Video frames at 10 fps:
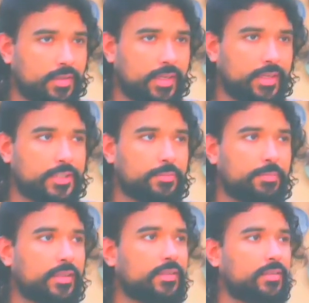and
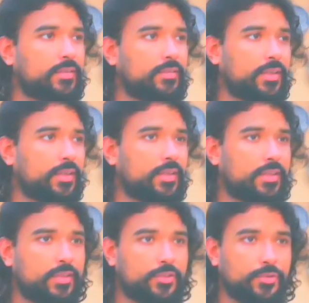expect one
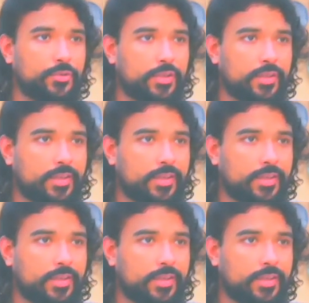another to